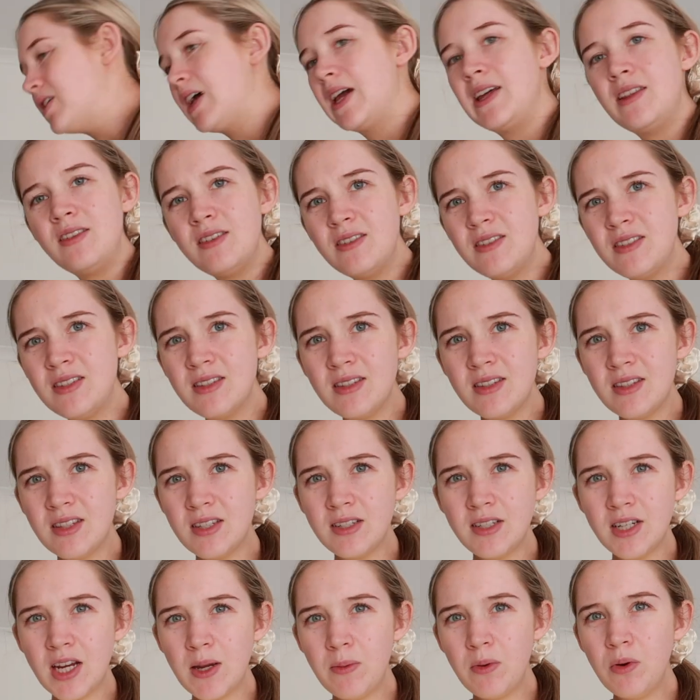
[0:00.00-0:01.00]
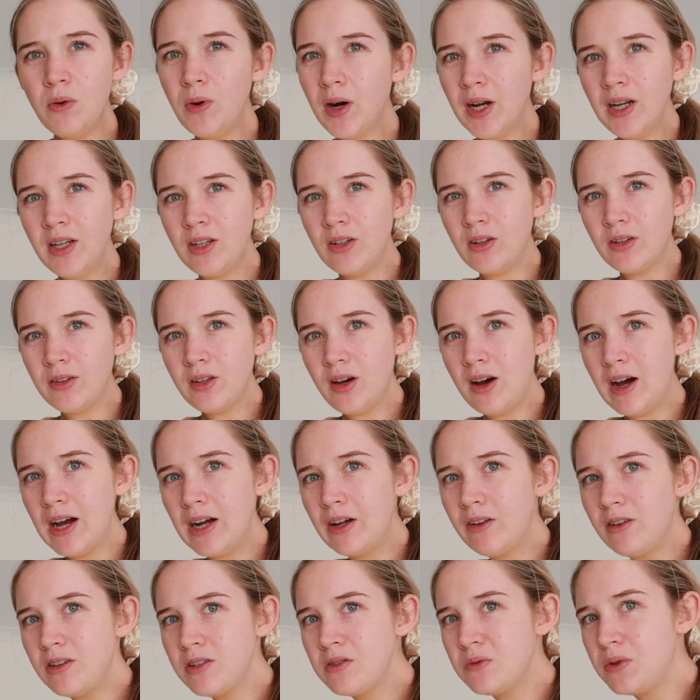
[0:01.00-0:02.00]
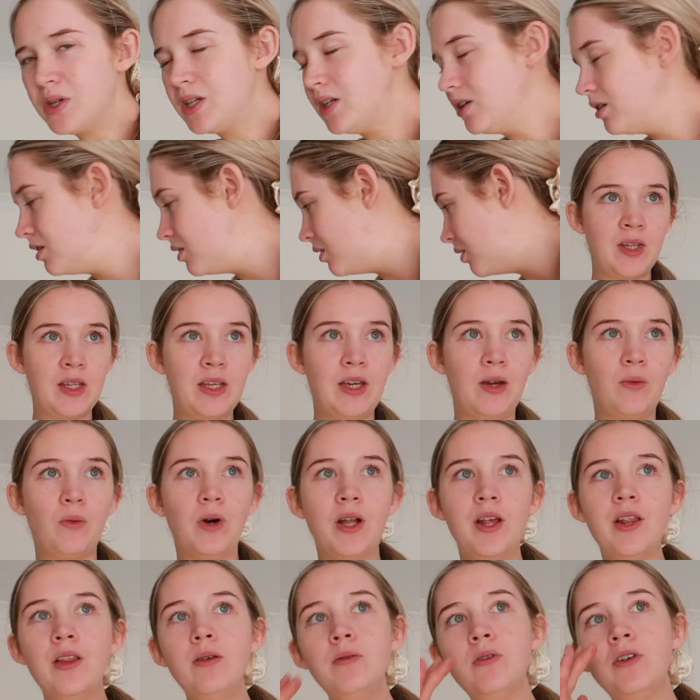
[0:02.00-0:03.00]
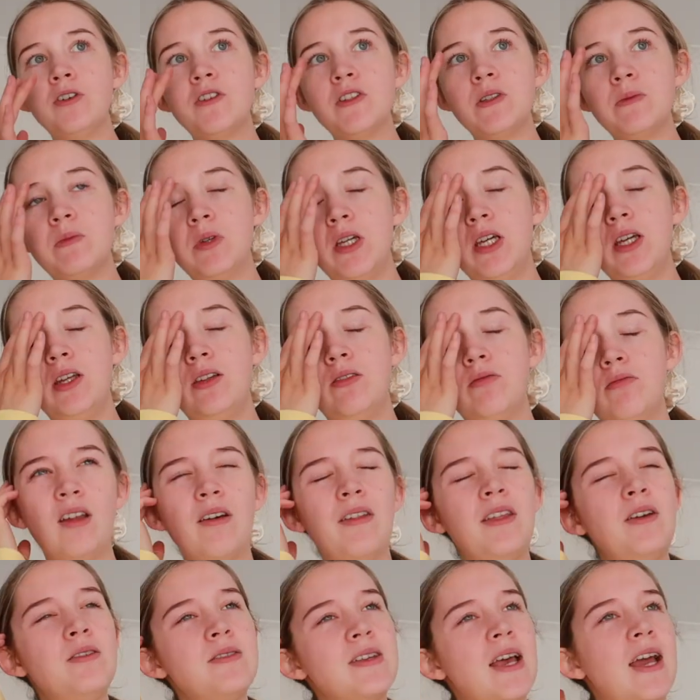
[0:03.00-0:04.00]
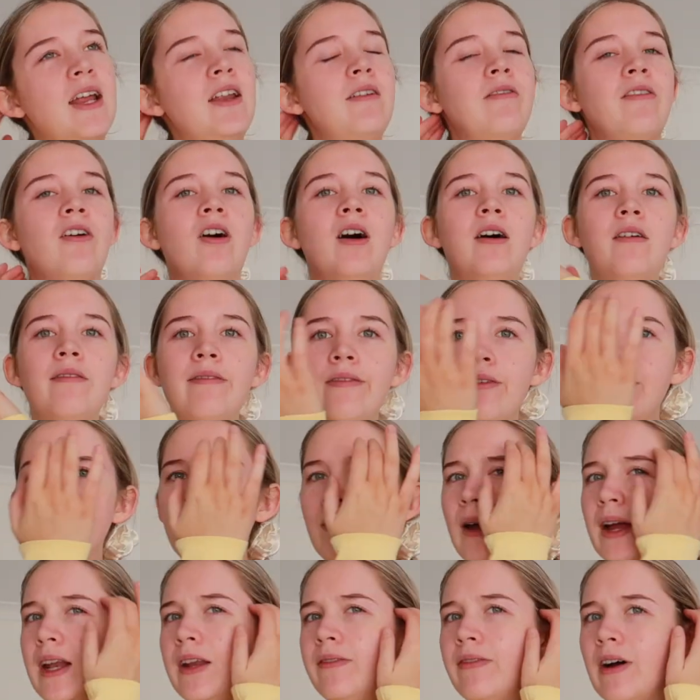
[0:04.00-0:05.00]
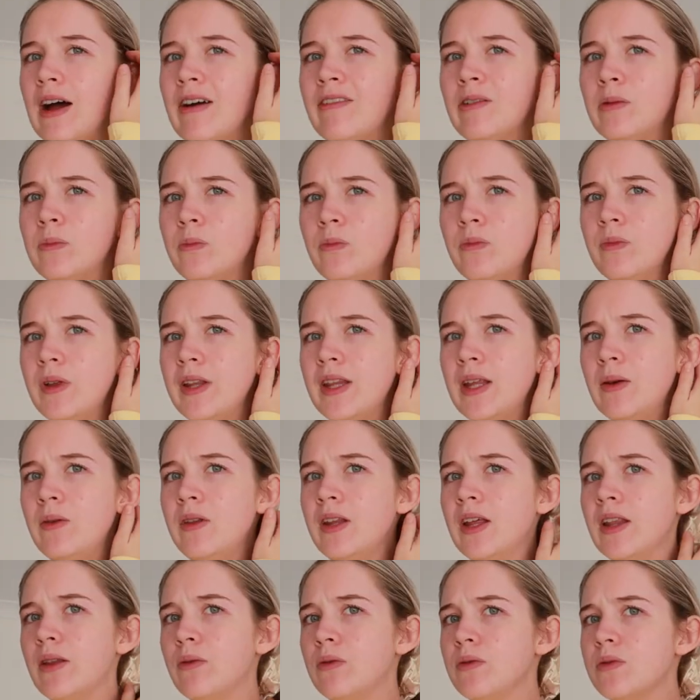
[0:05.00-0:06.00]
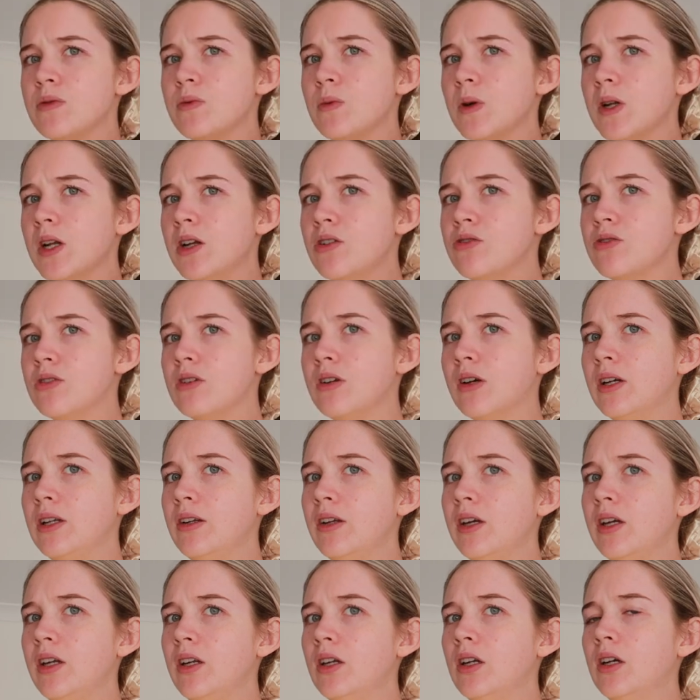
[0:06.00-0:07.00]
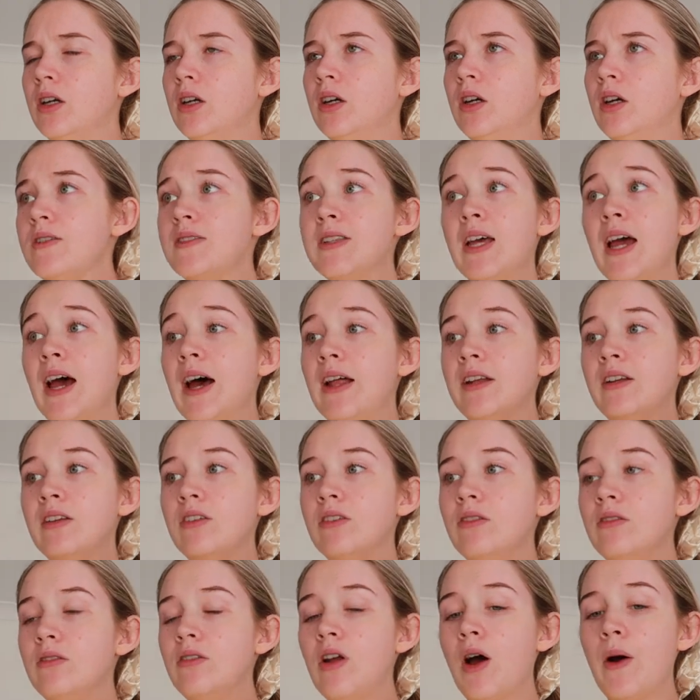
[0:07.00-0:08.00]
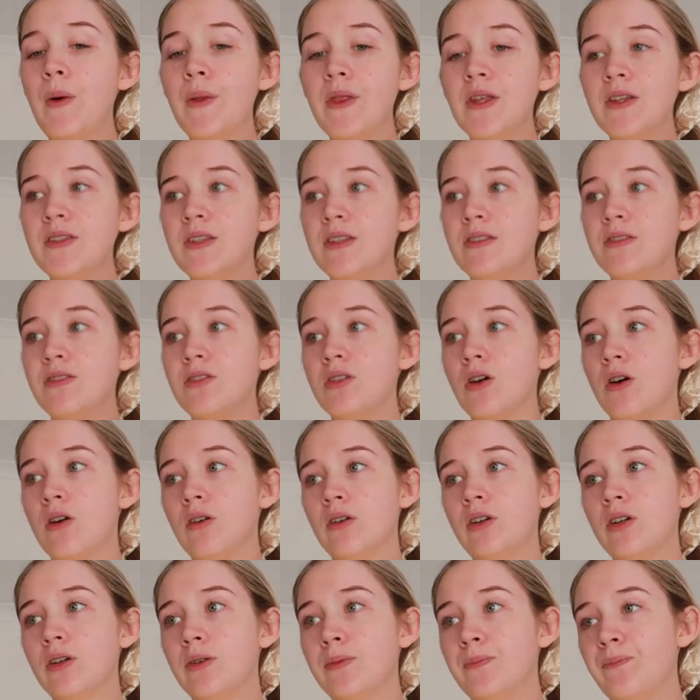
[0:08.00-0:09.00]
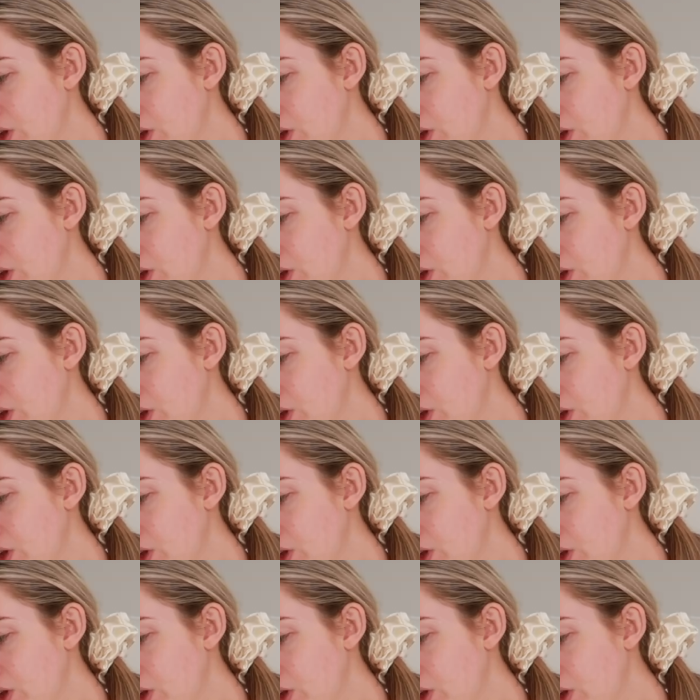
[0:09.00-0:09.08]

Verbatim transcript: say this is the cheaper one and not the high gloss one. Yeah, one of them cost me, I think it was eighty-five, eighty-five, and then the other was one hundred nineteen because they had no others in stock,